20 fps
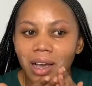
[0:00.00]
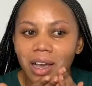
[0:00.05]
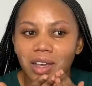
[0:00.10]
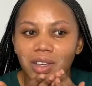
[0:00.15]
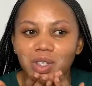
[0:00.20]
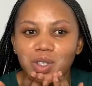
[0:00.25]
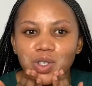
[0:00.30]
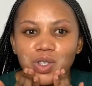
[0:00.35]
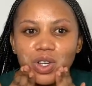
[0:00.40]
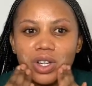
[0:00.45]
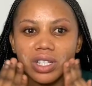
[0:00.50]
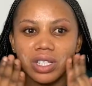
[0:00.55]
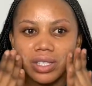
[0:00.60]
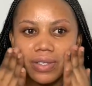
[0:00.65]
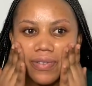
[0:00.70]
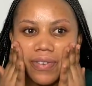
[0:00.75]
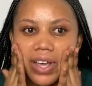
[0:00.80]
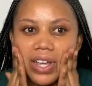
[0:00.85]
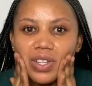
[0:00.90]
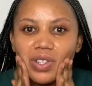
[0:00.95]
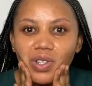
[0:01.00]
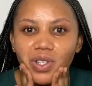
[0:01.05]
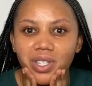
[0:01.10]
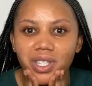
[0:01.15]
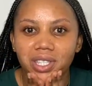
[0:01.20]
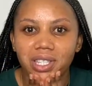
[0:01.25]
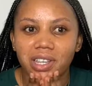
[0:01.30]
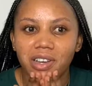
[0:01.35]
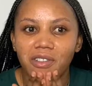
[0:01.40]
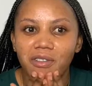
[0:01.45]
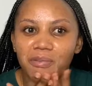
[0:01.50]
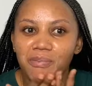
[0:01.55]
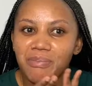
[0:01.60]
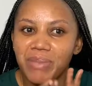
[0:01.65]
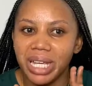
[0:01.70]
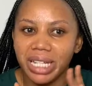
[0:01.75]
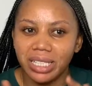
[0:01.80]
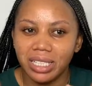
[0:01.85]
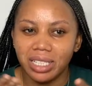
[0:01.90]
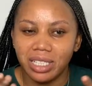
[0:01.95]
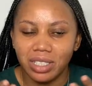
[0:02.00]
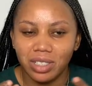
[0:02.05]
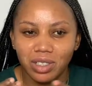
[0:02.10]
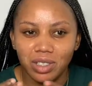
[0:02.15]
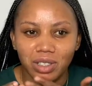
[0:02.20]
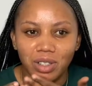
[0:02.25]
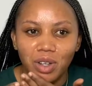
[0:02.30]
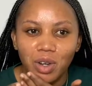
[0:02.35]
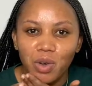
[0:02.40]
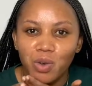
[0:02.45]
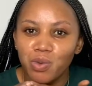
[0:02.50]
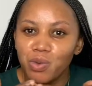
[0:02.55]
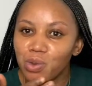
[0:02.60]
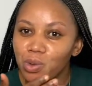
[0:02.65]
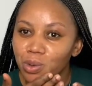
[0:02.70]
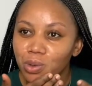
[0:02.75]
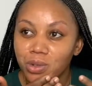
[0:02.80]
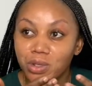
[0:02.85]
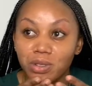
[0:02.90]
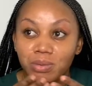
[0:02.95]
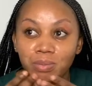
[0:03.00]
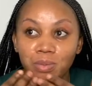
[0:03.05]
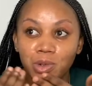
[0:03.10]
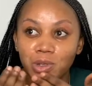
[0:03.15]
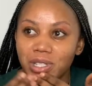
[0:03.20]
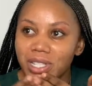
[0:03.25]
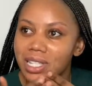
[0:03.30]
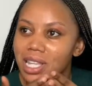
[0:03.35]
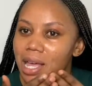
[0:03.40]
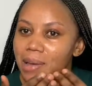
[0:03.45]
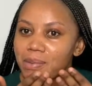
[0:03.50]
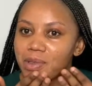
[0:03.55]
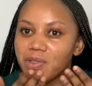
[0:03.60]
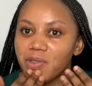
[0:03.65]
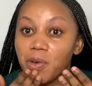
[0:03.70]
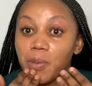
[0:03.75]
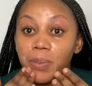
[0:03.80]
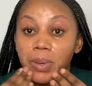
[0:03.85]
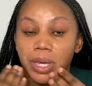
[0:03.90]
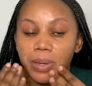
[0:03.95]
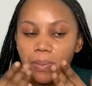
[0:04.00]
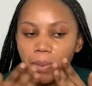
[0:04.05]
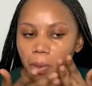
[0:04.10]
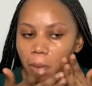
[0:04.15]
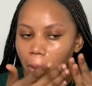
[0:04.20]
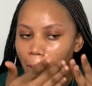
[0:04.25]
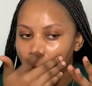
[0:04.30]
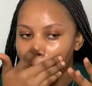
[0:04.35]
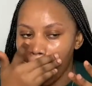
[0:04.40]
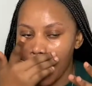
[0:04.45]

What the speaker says: You just find yourself bending rules most times for people.